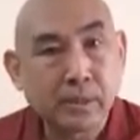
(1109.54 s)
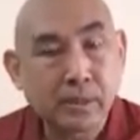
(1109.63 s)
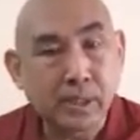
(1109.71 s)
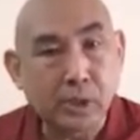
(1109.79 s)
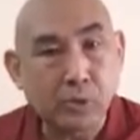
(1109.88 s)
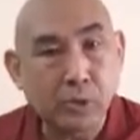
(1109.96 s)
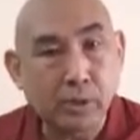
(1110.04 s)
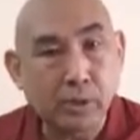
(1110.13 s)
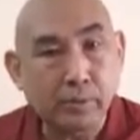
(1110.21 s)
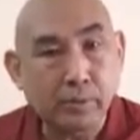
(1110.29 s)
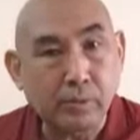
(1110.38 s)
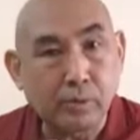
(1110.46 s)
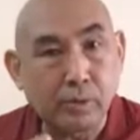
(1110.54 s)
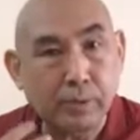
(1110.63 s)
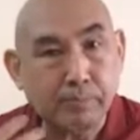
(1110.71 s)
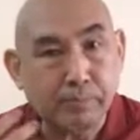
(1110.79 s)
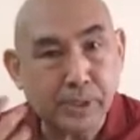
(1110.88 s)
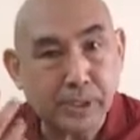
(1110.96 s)
then your
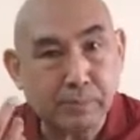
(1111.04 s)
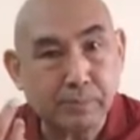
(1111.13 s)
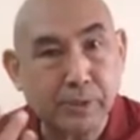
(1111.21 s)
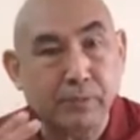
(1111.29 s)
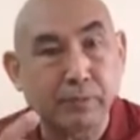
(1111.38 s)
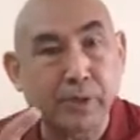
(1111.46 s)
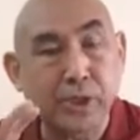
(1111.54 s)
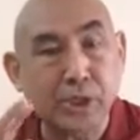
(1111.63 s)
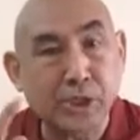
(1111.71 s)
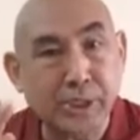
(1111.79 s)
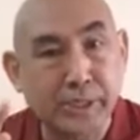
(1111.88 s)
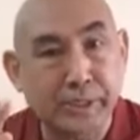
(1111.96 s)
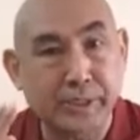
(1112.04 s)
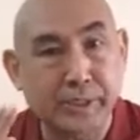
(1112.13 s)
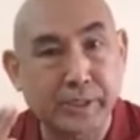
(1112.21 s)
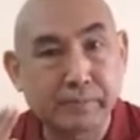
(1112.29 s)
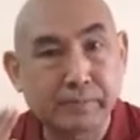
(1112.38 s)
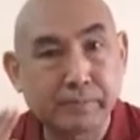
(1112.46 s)
perception will
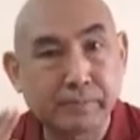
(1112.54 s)
change.